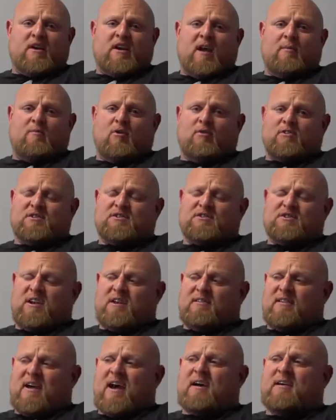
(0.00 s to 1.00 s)
came on the
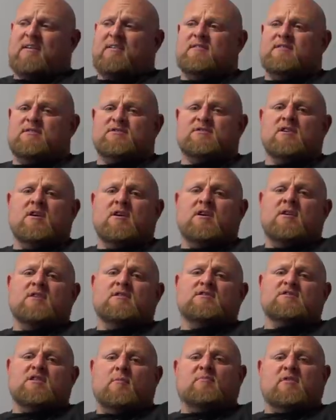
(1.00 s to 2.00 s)
scene. That is
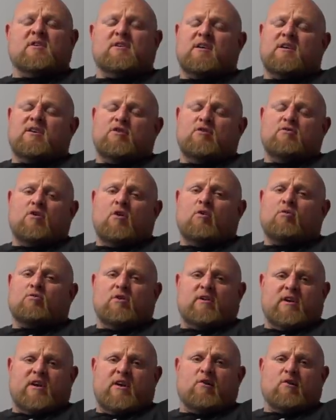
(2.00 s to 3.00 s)
something that you don't
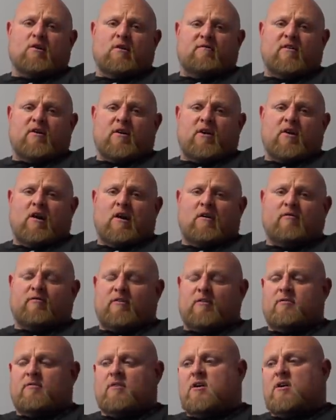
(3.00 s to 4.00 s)
really hear of very
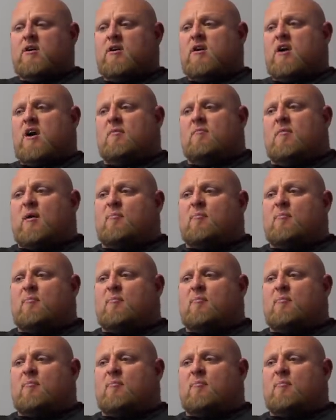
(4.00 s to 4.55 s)
often. In my